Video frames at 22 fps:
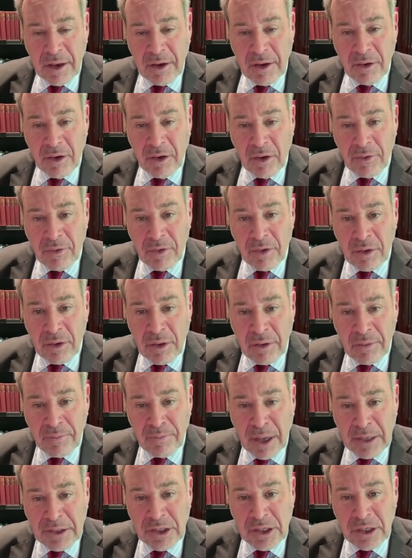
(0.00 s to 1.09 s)
the
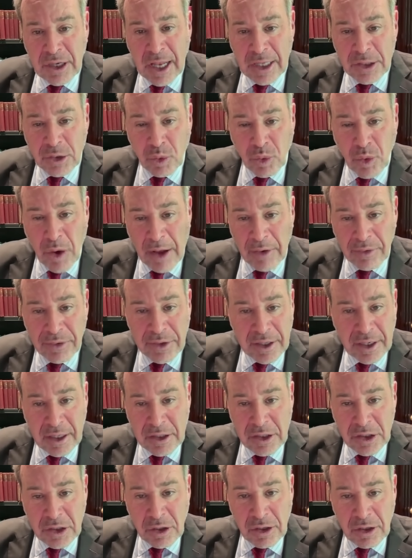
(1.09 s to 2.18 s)
budget gets rounded at
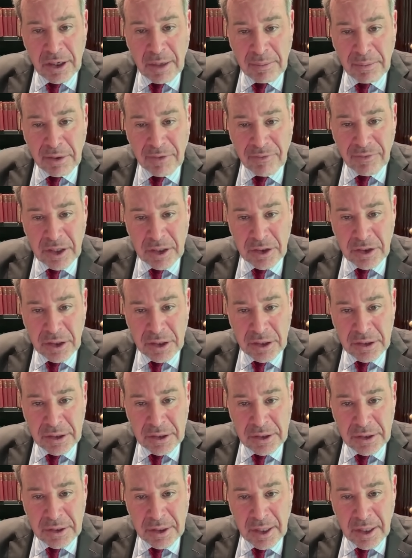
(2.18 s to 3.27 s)
a certain number of
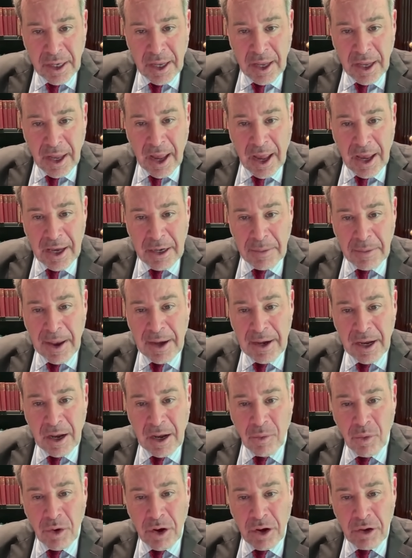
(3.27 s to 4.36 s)
digits. And depending
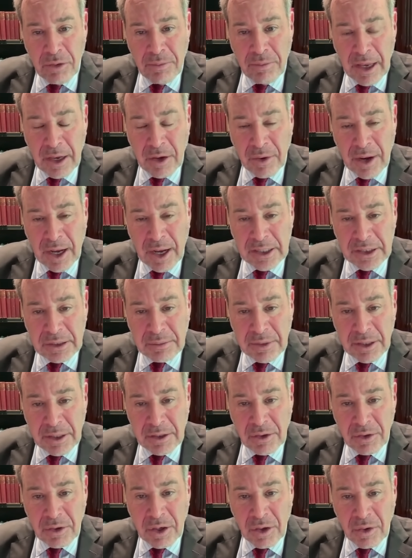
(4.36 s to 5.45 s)
on where you make your estimate,
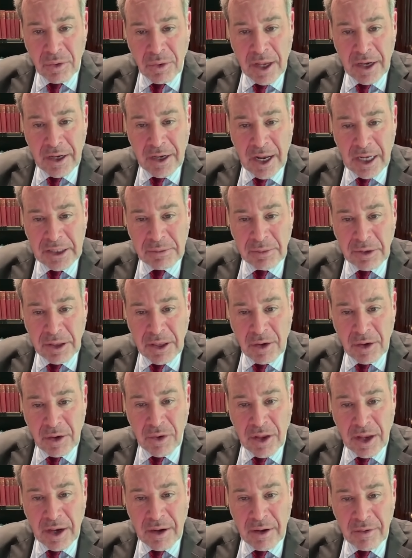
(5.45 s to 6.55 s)
you can create an estimate
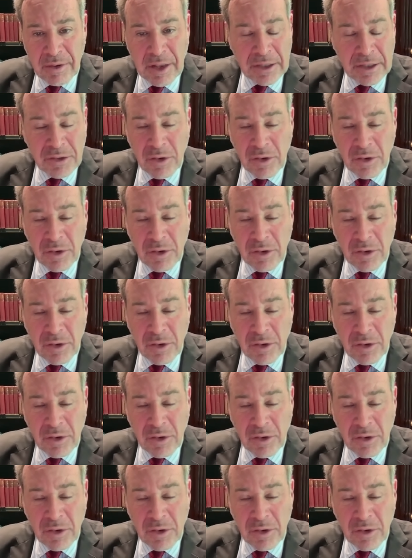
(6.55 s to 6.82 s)
that's